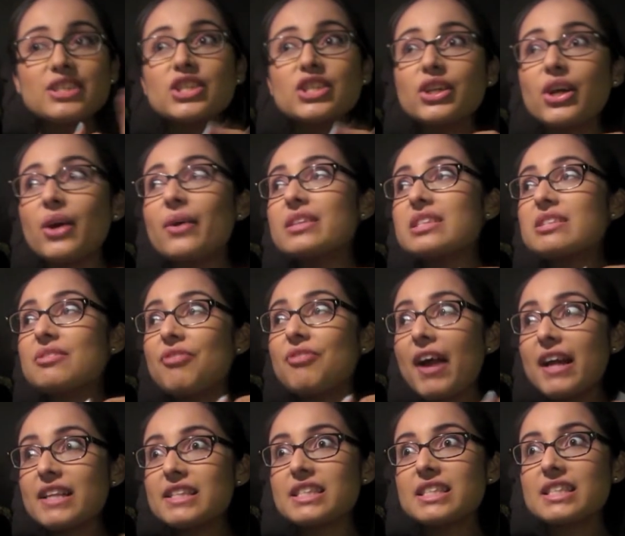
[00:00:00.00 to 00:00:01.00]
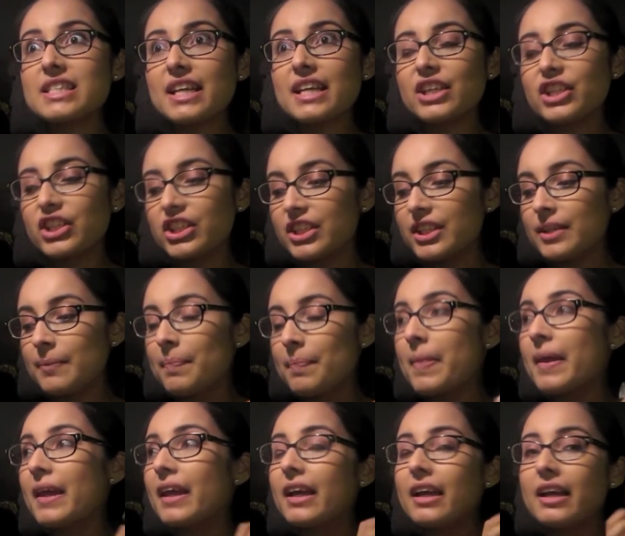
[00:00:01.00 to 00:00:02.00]
to go as fast as I could.
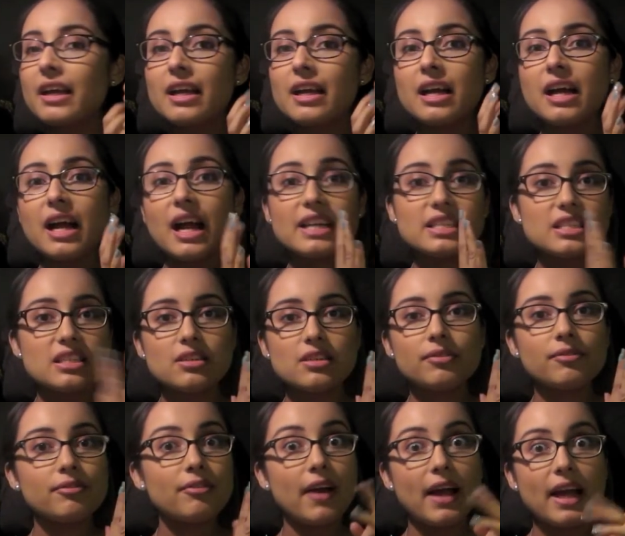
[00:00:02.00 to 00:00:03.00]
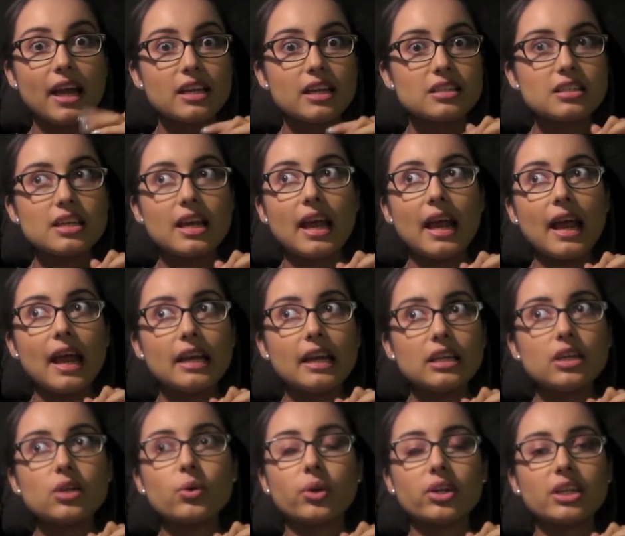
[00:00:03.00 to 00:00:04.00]
I didn't find
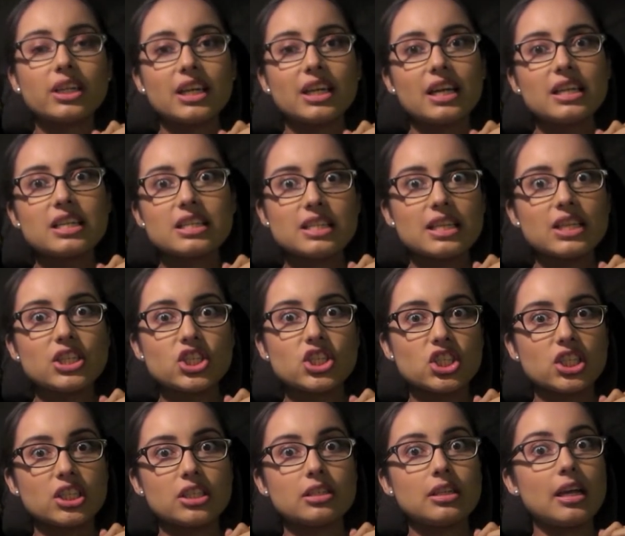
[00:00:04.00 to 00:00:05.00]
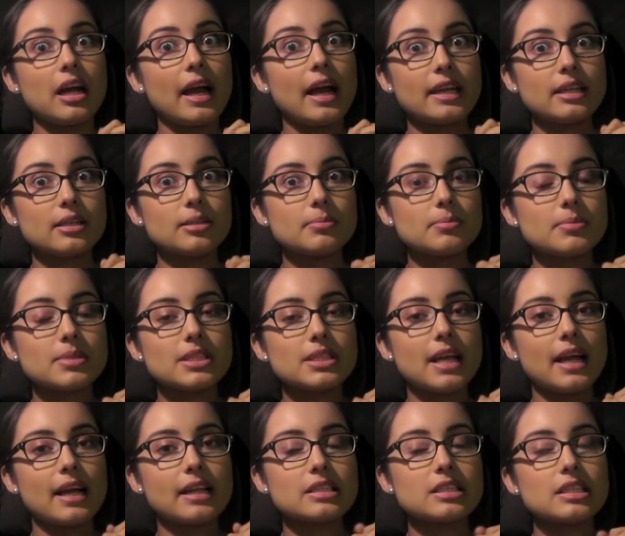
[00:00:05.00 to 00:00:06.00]
any organization items
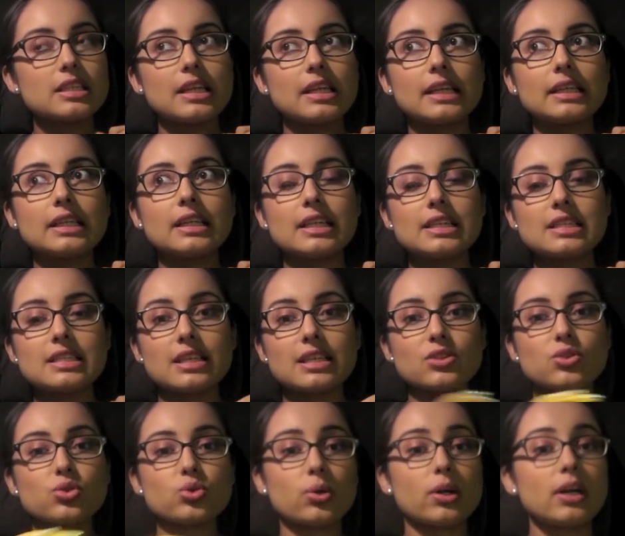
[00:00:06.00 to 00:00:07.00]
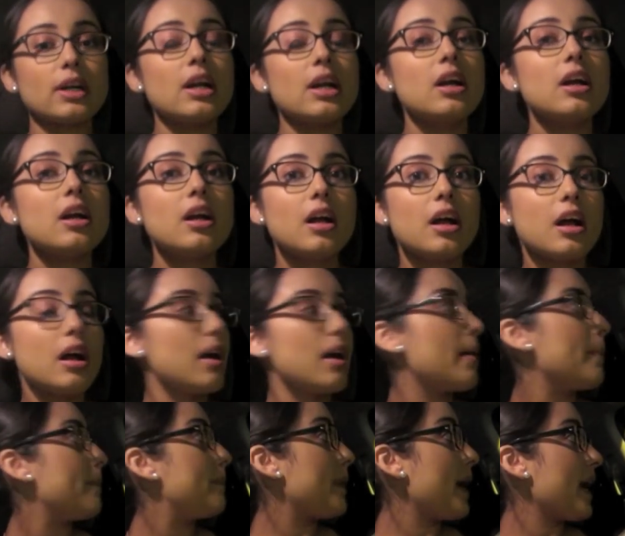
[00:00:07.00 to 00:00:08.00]
at 99 cent store,
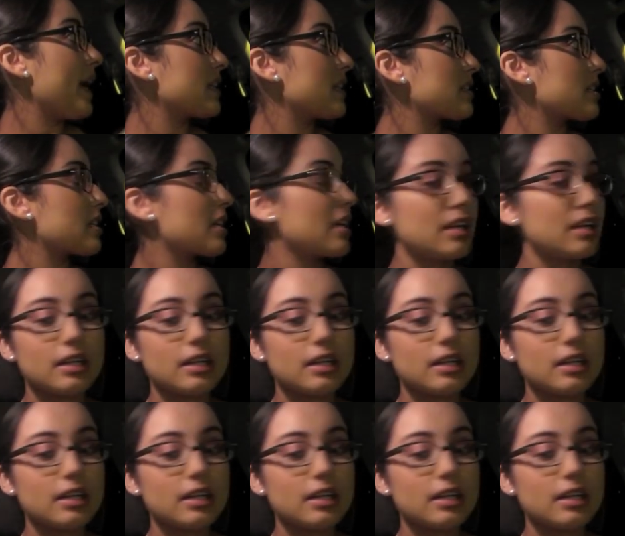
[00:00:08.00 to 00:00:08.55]
but